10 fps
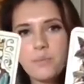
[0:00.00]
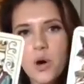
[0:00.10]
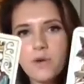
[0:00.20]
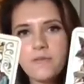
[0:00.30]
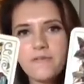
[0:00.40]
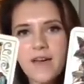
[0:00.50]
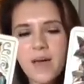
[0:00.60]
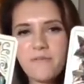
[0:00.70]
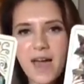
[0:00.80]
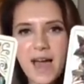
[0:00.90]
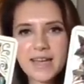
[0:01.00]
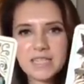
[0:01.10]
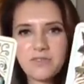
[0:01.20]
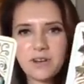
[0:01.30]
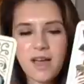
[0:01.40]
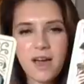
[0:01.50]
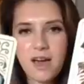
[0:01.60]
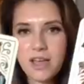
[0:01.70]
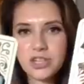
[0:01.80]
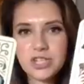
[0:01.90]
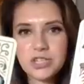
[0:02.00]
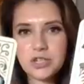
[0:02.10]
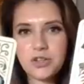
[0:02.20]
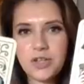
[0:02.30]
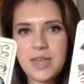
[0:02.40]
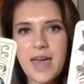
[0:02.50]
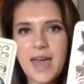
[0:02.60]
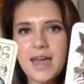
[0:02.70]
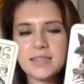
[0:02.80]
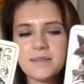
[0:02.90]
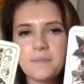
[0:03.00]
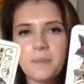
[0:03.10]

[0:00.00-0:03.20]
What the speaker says: Both of them, their eyes are on her and she's just looking ahead.